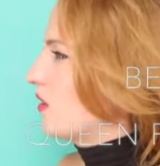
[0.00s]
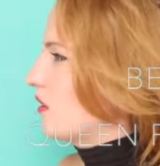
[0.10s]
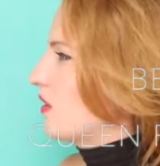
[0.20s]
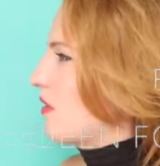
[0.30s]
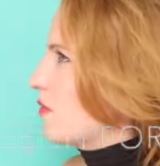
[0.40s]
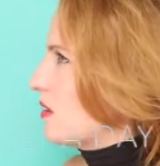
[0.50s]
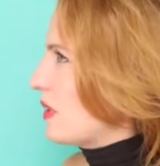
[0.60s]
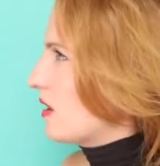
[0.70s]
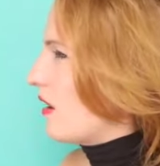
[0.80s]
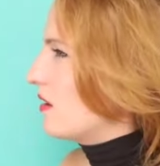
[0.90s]
This
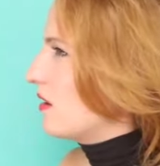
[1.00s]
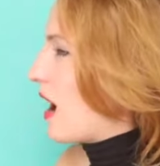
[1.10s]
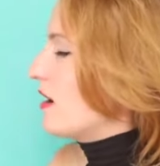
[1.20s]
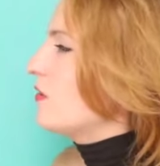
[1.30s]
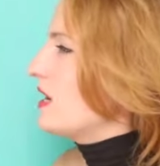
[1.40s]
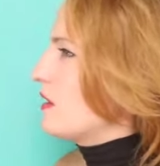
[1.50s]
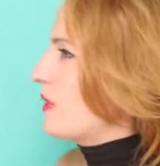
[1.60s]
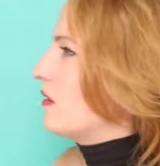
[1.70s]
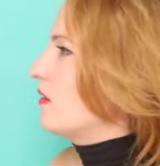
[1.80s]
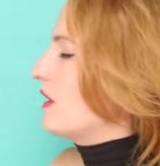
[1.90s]
gives great
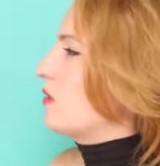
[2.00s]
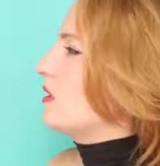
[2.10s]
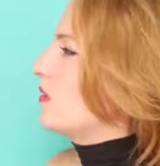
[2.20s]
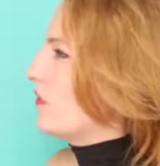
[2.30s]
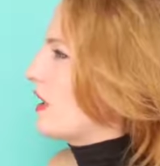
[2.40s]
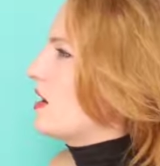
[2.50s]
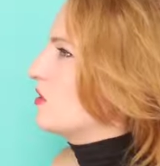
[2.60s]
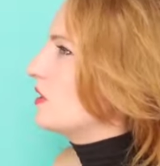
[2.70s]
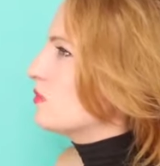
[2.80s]
hold and volume.